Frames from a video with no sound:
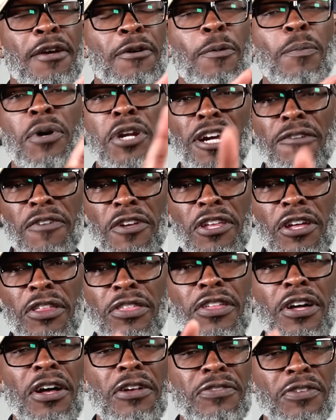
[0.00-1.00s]
Whatever your
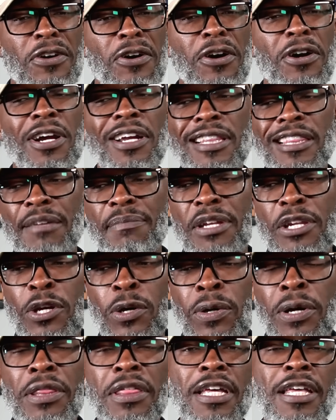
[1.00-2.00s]
thoughts are, let me
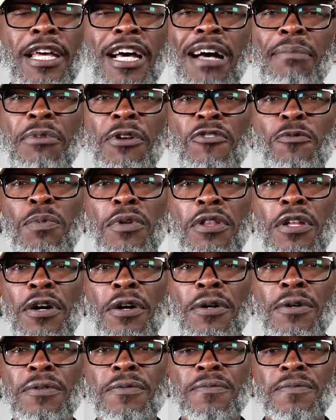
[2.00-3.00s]
know in the comments
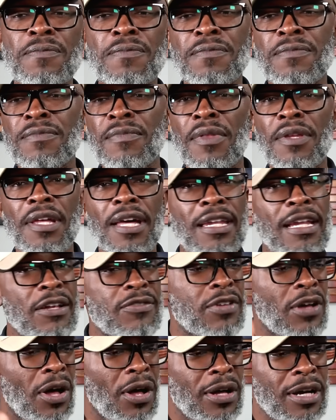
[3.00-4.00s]
below. And
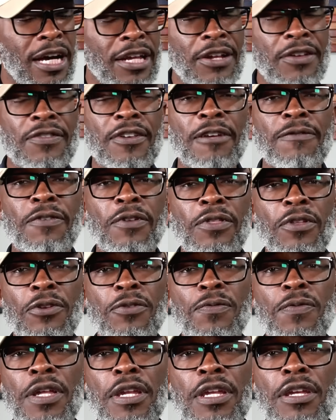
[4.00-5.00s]
that's all I got to say for
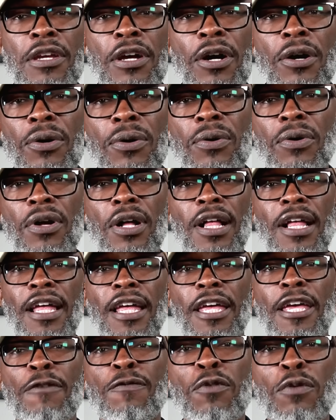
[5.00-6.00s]
this video.
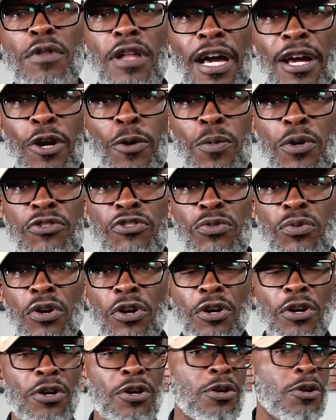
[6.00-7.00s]
If you like what you
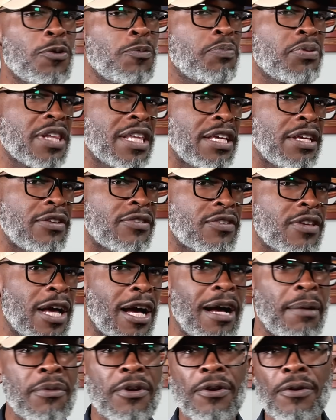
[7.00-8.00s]
heard, please
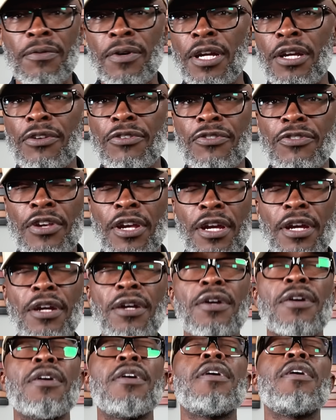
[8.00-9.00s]
comment, rate,
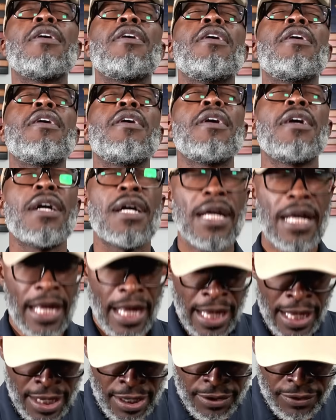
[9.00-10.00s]
share,
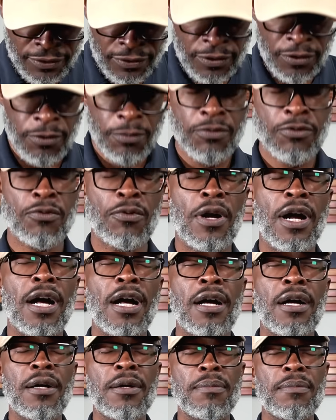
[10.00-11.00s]
and
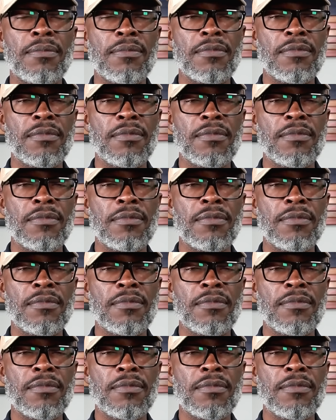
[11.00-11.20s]
subscribe.